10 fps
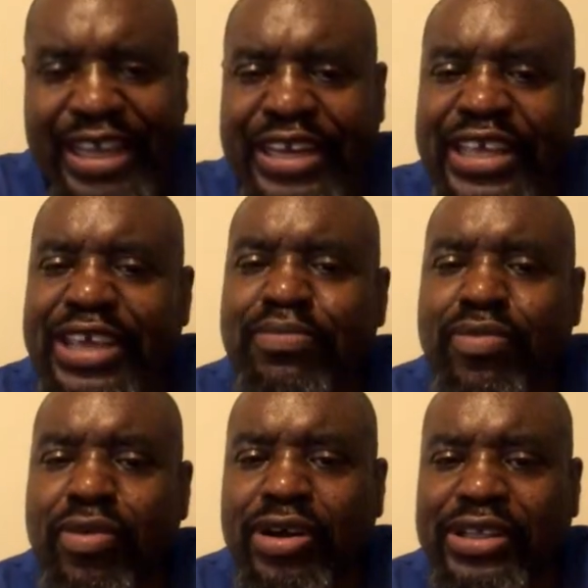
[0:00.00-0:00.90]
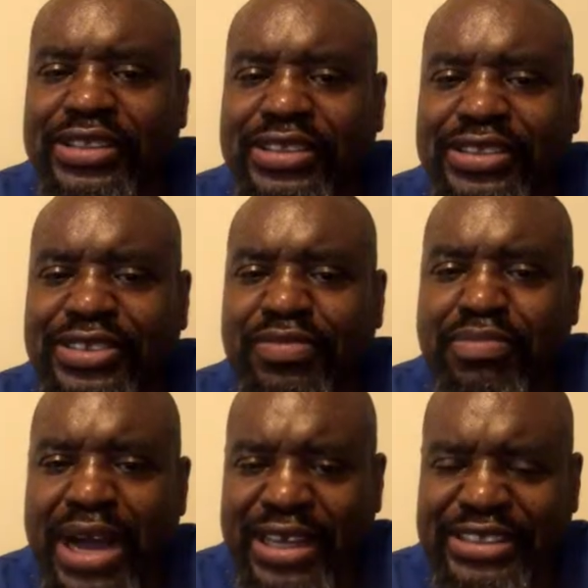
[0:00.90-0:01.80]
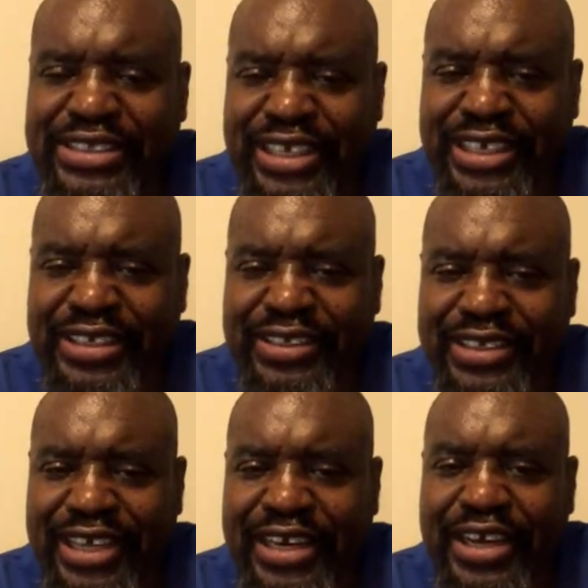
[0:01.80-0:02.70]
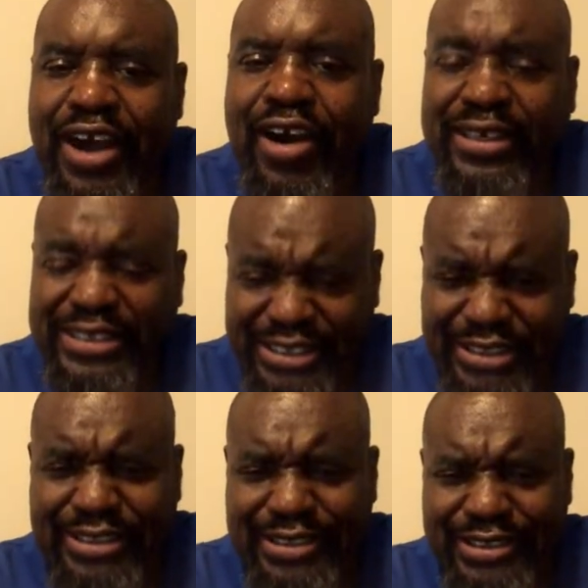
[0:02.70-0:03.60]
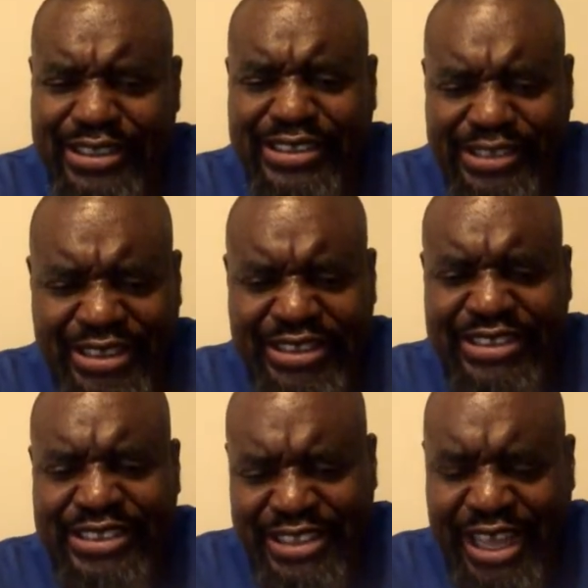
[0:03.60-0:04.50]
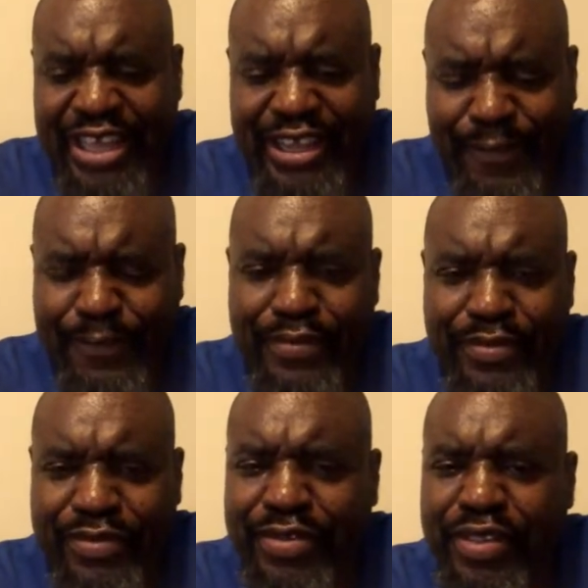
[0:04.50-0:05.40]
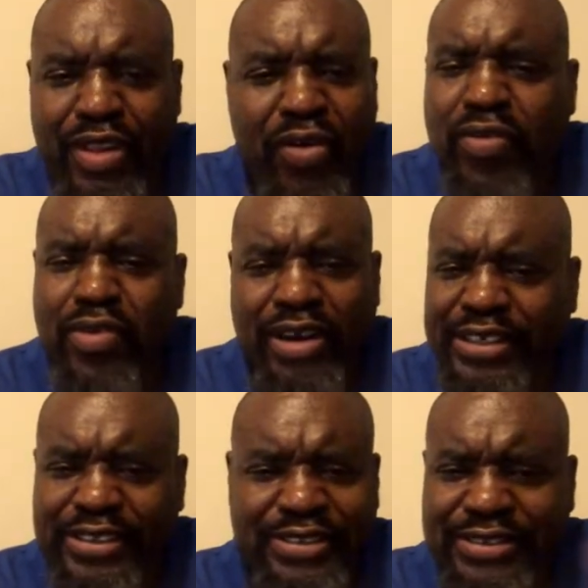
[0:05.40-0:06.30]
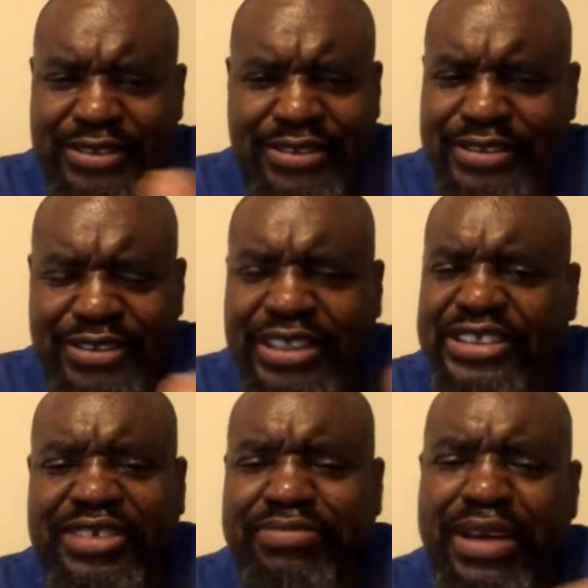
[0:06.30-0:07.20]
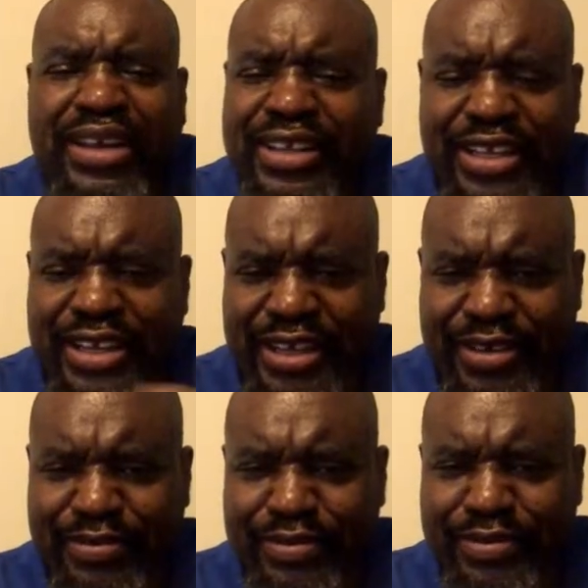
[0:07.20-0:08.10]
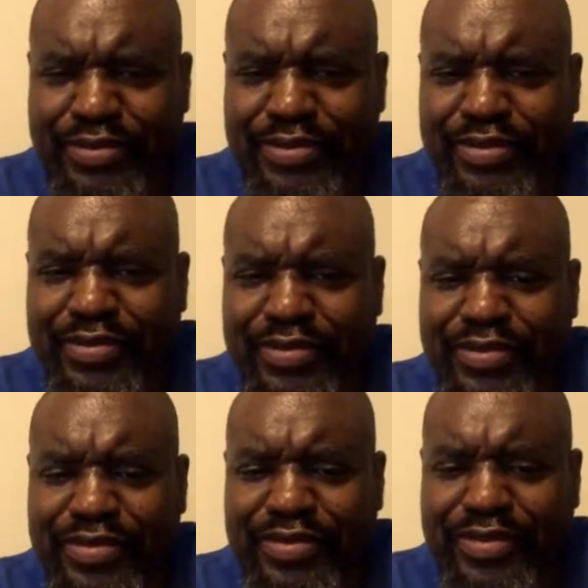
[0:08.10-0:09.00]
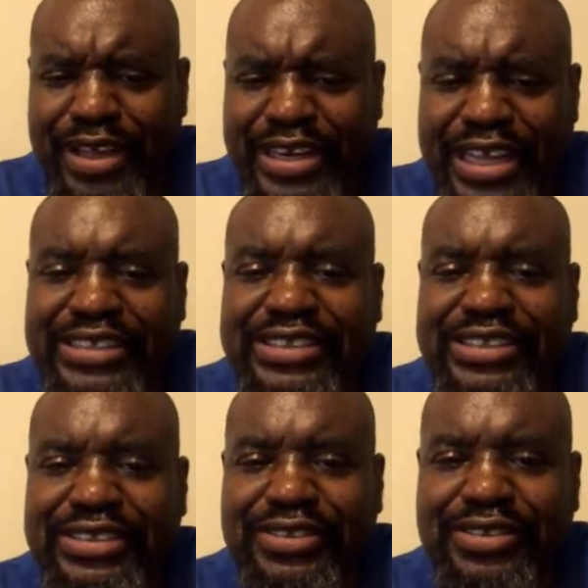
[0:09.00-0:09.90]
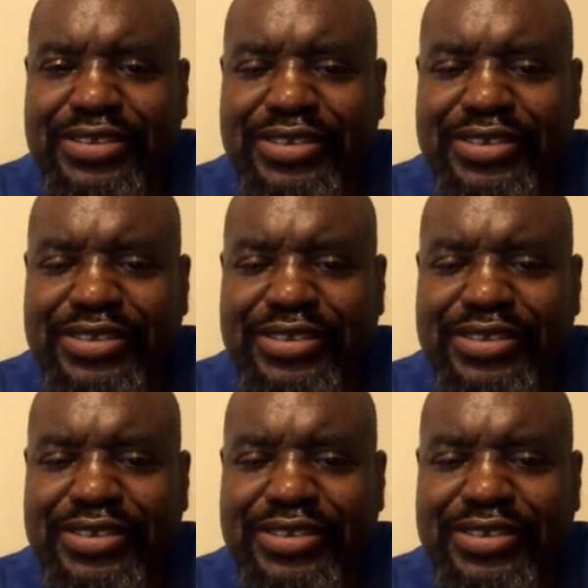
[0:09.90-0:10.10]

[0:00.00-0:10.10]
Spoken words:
and he brought to boxing an art that to this day no one does it better than him, and that's